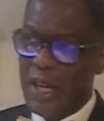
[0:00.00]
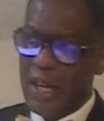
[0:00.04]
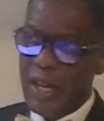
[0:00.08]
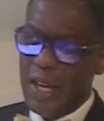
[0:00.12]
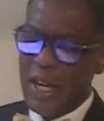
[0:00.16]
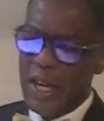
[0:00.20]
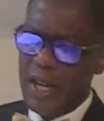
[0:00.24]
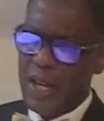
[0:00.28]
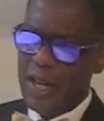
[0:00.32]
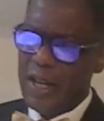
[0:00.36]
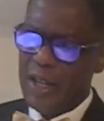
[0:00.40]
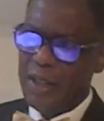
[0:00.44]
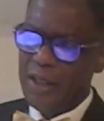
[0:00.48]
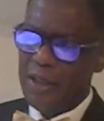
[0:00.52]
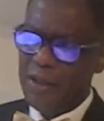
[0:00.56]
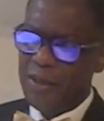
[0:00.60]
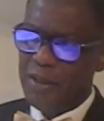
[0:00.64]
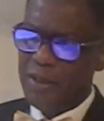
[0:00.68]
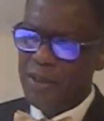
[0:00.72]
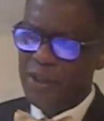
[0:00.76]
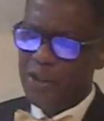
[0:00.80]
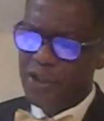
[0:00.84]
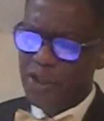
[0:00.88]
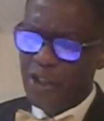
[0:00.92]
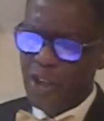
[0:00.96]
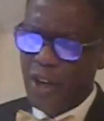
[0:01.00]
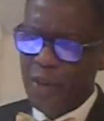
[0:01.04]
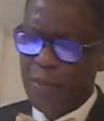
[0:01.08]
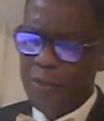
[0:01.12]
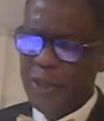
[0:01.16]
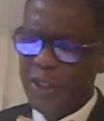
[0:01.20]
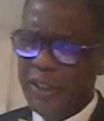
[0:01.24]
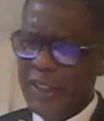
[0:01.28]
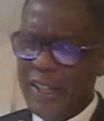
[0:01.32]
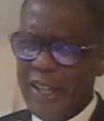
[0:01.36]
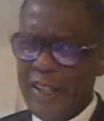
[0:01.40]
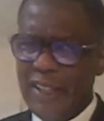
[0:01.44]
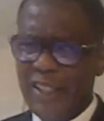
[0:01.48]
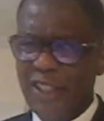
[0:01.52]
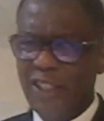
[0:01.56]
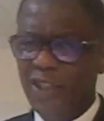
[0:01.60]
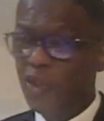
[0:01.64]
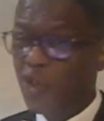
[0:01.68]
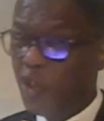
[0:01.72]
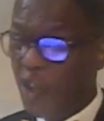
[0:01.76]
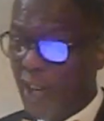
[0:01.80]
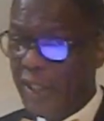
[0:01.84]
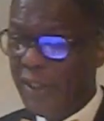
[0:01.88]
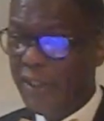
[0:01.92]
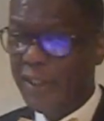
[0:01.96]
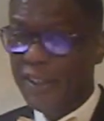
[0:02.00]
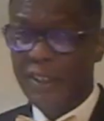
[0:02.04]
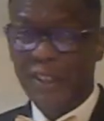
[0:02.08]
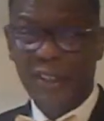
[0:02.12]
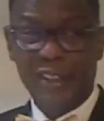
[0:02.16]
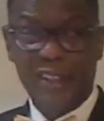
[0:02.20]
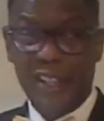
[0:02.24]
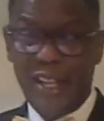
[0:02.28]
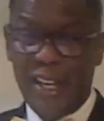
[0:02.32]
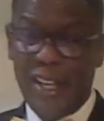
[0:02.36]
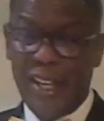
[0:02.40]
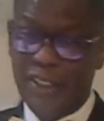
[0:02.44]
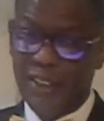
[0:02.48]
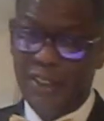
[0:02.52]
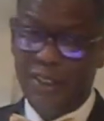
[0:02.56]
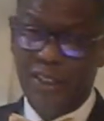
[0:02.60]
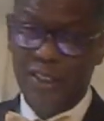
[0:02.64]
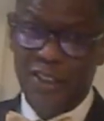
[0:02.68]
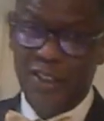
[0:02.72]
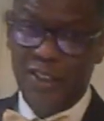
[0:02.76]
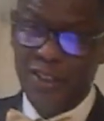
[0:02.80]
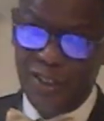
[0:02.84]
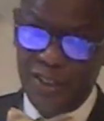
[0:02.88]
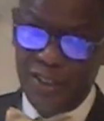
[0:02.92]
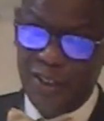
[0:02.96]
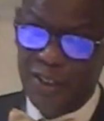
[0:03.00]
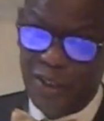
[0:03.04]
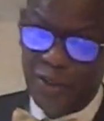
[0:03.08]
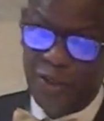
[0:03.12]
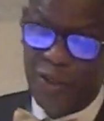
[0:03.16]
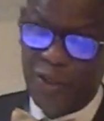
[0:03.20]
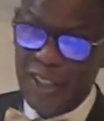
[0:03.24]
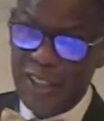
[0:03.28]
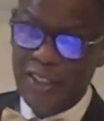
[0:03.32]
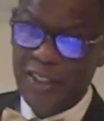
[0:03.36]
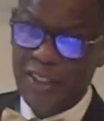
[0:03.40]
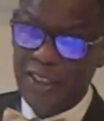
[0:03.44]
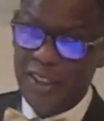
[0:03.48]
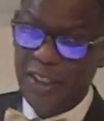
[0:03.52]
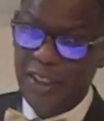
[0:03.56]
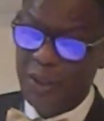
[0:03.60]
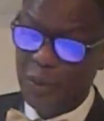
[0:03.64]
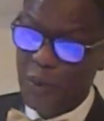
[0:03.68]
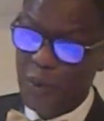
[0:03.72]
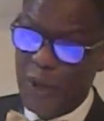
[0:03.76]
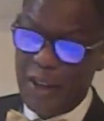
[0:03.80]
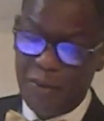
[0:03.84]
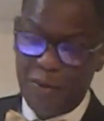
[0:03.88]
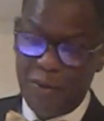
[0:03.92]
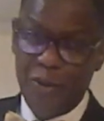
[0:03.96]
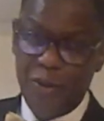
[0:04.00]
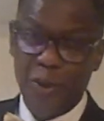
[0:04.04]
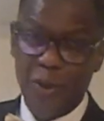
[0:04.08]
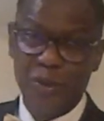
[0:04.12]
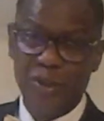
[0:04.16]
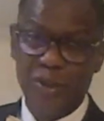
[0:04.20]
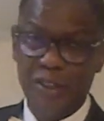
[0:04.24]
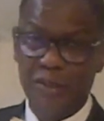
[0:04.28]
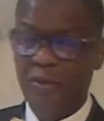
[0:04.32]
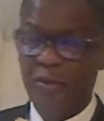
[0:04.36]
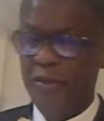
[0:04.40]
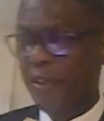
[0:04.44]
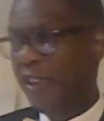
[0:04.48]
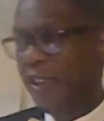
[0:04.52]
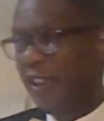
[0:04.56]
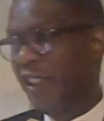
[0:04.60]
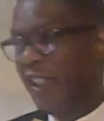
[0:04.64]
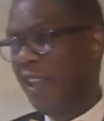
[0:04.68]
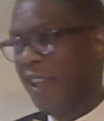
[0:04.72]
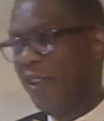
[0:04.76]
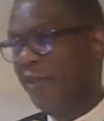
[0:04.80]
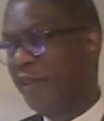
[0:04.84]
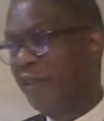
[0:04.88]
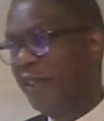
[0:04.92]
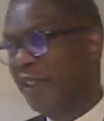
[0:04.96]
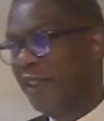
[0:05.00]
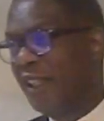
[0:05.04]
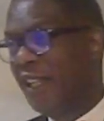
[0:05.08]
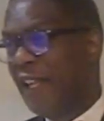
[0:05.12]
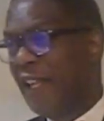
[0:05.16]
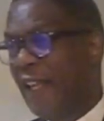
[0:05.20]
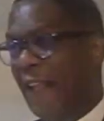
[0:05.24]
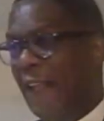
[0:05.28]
and the Germans ain't as racist as the rest of these white folks in Philadelphia.